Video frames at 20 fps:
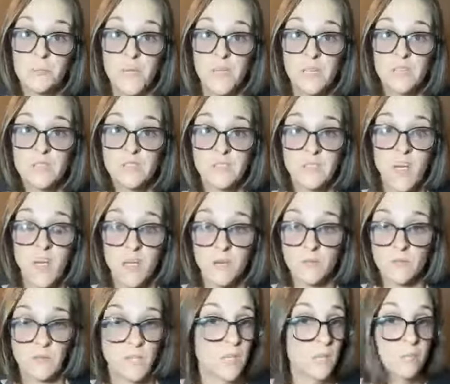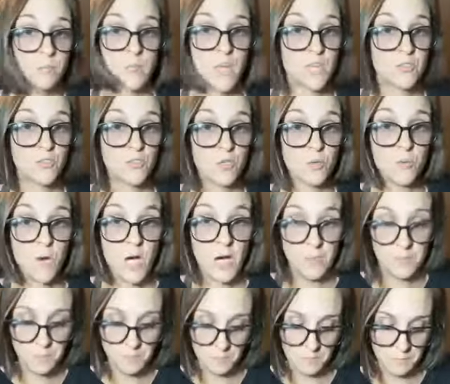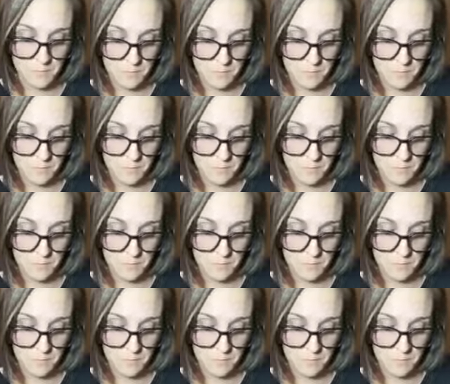Big sigh of relief, not sure why.